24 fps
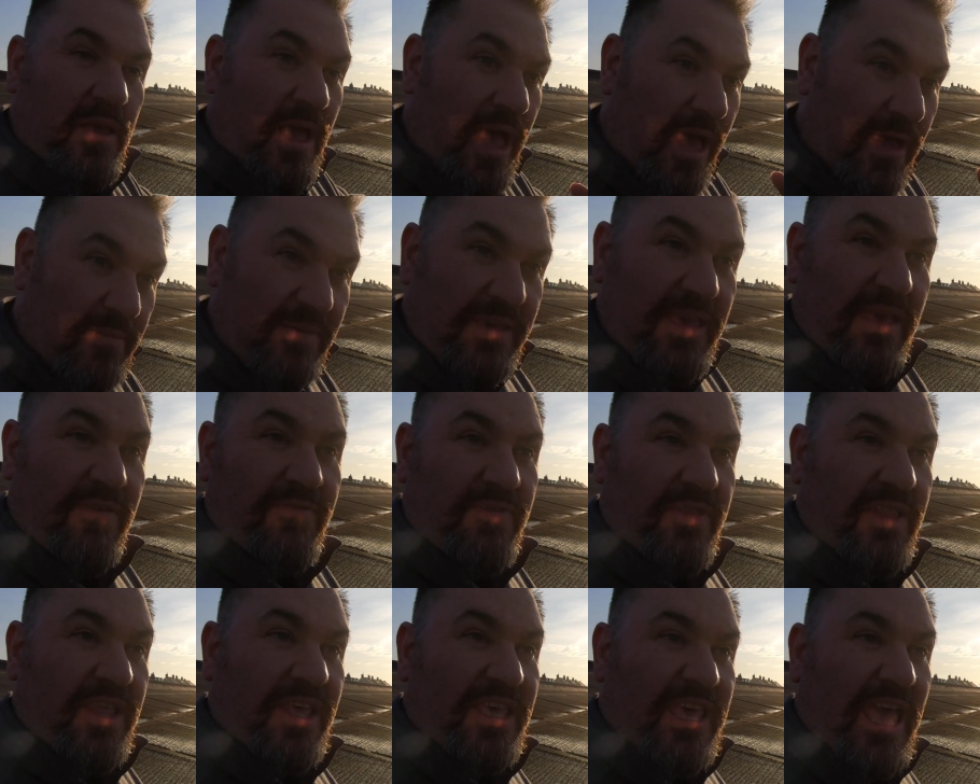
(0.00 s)
I'm
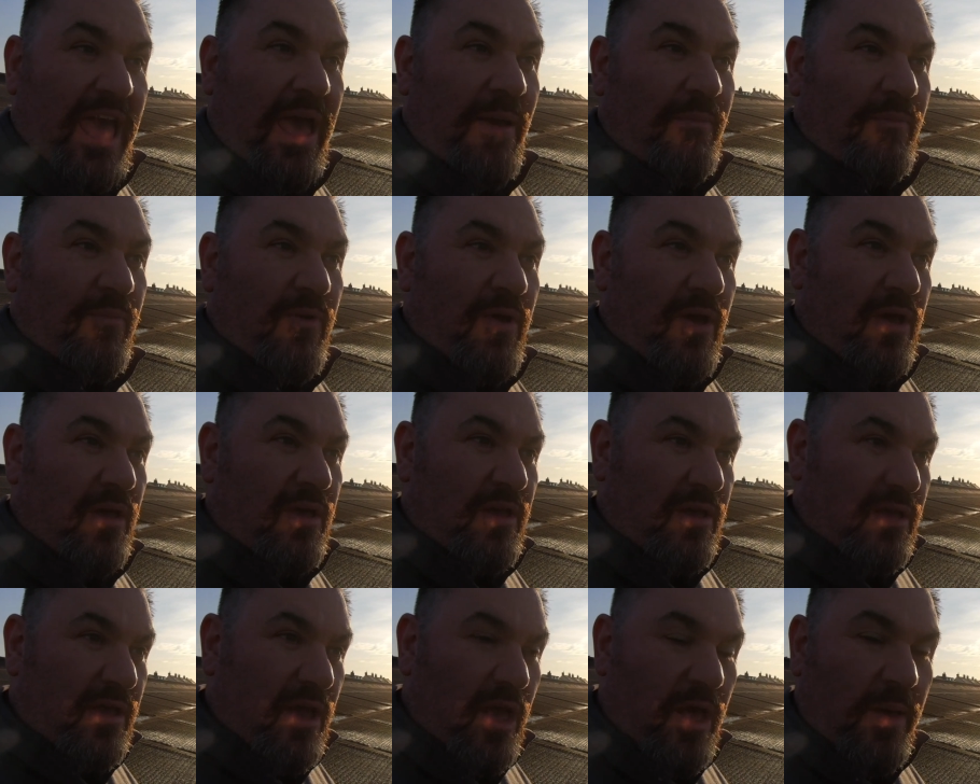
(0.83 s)
giving the camera
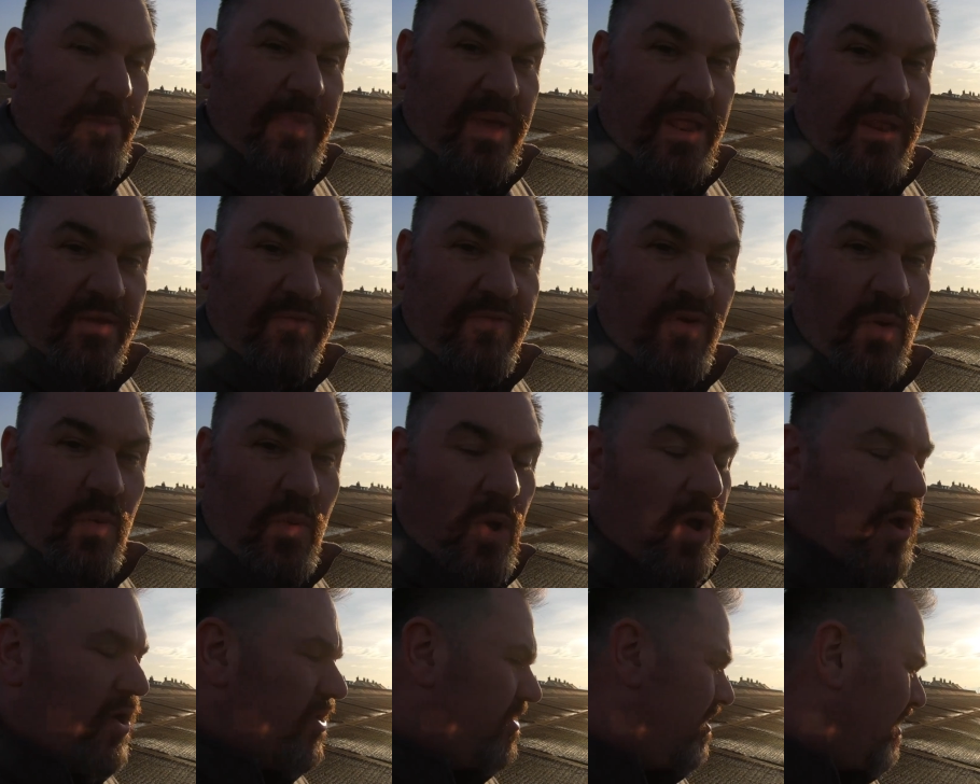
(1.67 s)
a bit of a
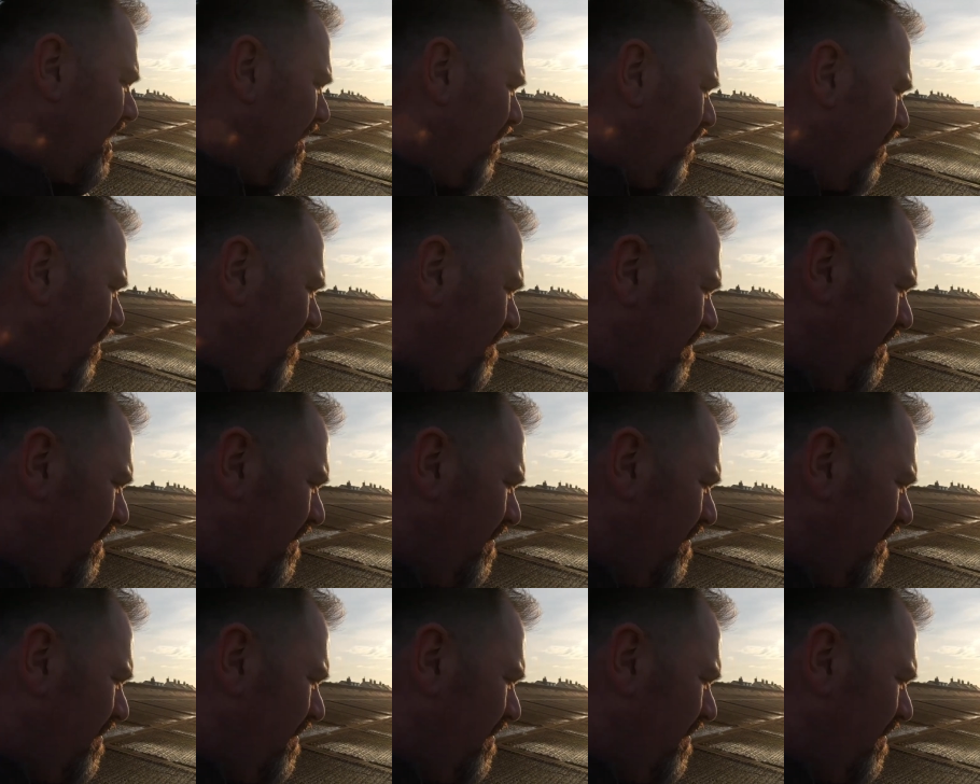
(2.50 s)
workout.